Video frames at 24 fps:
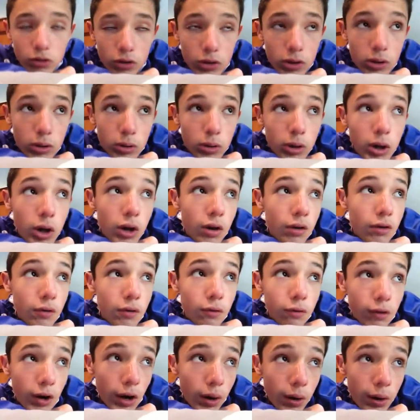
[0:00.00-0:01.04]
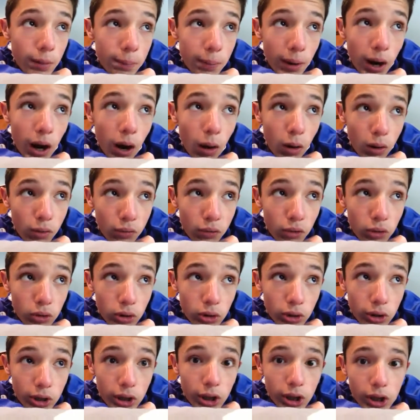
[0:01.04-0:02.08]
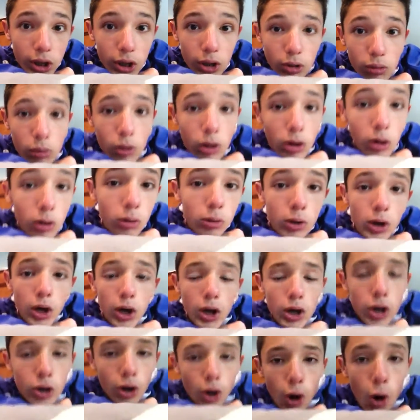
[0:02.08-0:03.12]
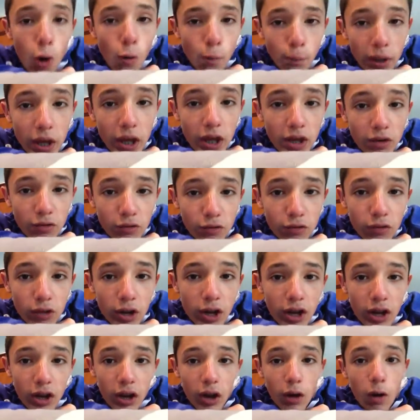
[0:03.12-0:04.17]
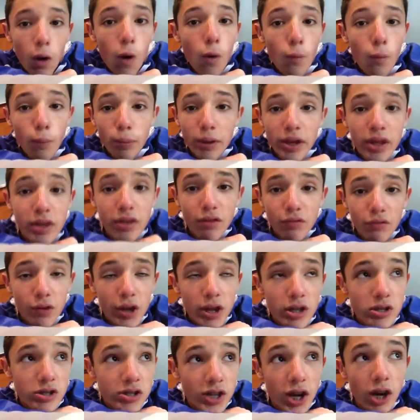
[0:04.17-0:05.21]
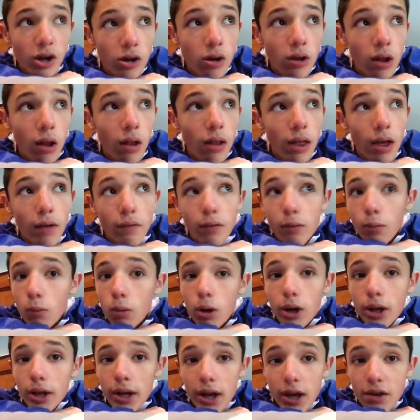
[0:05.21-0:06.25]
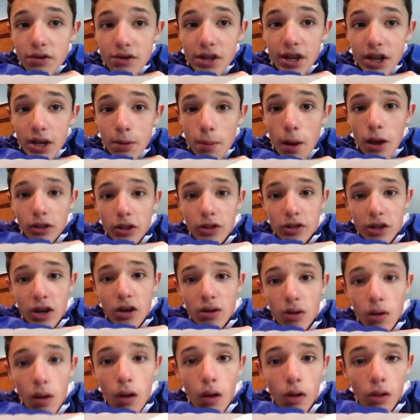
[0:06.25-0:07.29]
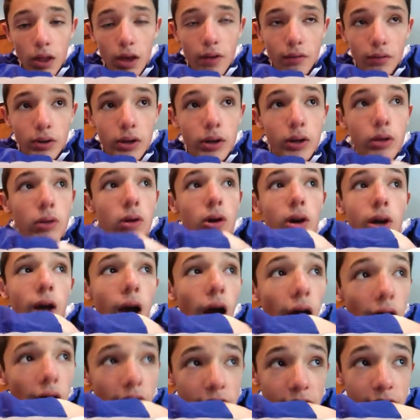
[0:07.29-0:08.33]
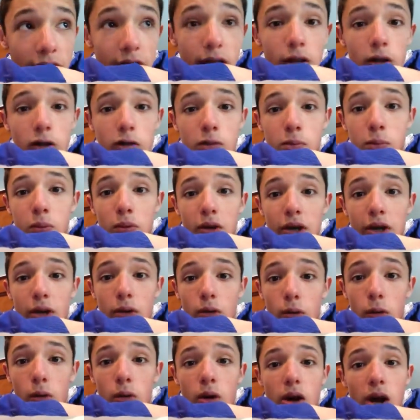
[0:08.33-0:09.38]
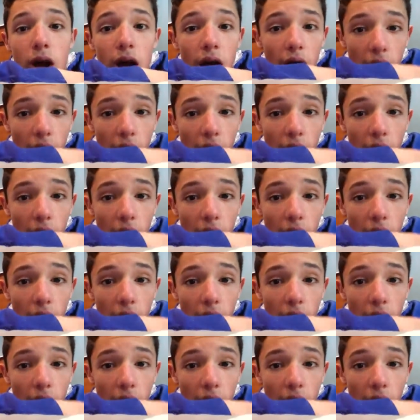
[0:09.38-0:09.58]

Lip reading: So, very powerful looking hero, OP, OP defense, Town Hall 11. What do you guys think about the Town Hall 11 look? I think it looks pretty cool.